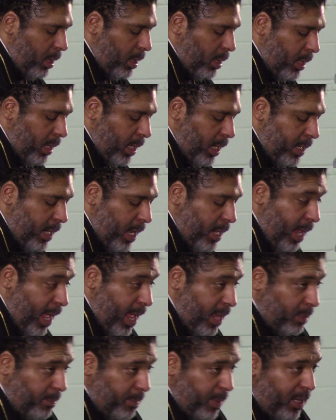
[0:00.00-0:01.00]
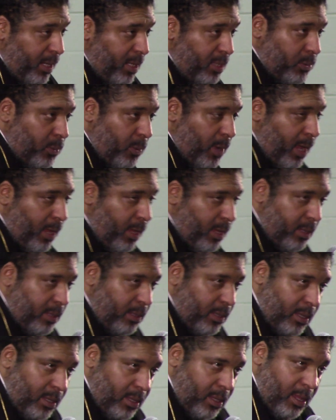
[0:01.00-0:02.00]
And it doesn't have to be this way.
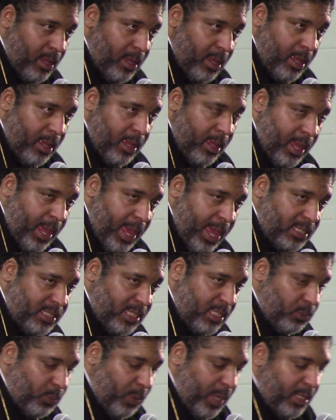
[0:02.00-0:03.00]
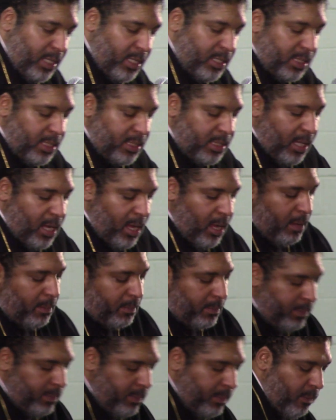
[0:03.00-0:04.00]
As these witnesses
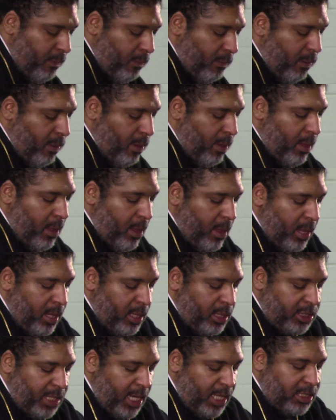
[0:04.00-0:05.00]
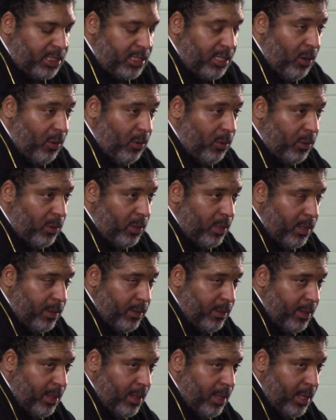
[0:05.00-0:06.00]
come, just
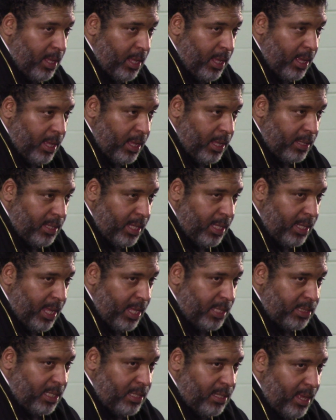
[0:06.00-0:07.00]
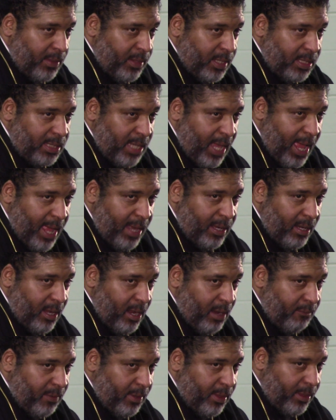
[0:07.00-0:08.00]
know that there's another side to
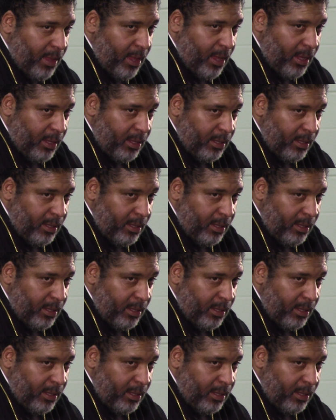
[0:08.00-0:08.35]
everything.